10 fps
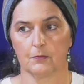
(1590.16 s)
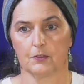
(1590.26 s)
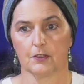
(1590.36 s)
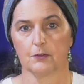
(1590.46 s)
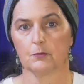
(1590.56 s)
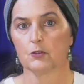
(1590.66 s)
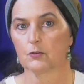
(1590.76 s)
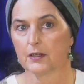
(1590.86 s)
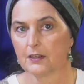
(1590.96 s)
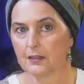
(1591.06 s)
nothing move
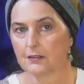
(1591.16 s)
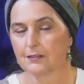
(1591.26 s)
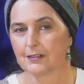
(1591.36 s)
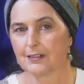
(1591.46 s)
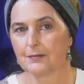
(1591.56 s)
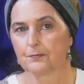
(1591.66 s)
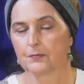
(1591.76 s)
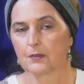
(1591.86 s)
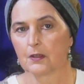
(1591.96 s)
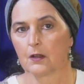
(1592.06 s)
right now.
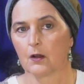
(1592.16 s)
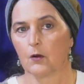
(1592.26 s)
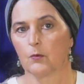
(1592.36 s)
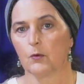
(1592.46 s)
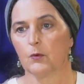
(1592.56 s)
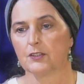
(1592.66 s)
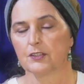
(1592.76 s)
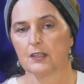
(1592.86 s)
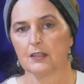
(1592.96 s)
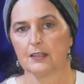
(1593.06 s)
Well, once
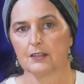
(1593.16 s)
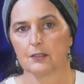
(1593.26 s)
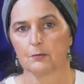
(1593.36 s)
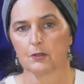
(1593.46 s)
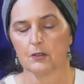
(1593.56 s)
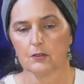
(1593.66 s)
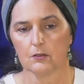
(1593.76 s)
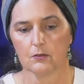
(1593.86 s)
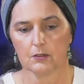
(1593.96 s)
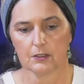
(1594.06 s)
they let them
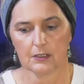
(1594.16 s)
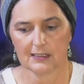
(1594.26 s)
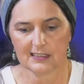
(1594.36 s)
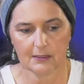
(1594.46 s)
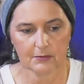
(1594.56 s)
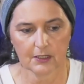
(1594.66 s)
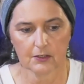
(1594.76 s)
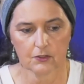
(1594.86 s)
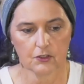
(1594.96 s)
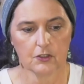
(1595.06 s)
go, it seems like
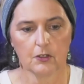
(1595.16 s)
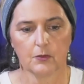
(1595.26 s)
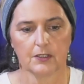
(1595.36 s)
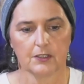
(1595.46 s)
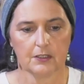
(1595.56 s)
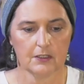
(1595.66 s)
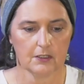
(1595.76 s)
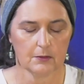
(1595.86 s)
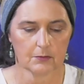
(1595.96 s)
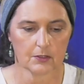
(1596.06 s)
there's no
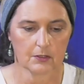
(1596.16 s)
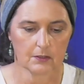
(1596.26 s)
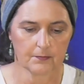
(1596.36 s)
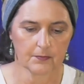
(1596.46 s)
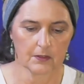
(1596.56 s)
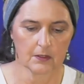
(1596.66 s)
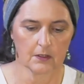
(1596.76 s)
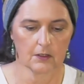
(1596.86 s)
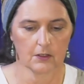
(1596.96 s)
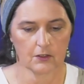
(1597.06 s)
attempt
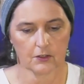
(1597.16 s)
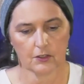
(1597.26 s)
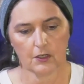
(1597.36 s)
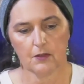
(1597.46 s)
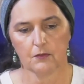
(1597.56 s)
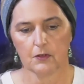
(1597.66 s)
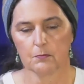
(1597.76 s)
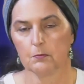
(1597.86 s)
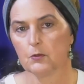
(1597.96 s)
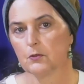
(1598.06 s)
to
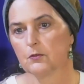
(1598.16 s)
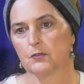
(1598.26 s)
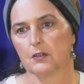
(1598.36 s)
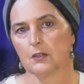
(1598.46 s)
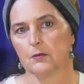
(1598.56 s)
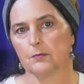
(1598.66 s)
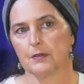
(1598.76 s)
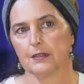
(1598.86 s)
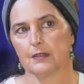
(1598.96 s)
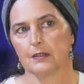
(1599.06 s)
even move them
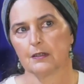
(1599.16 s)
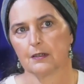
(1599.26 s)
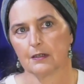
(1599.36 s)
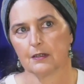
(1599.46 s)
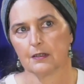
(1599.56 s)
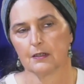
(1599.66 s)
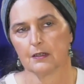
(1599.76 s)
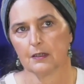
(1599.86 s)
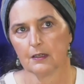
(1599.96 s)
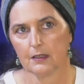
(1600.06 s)

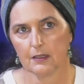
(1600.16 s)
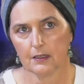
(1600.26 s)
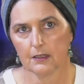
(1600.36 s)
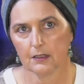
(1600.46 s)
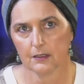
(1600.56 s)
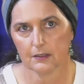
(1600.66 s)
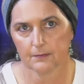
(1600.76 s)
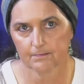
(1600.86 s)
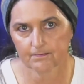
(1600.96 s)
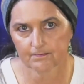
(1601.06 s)
in a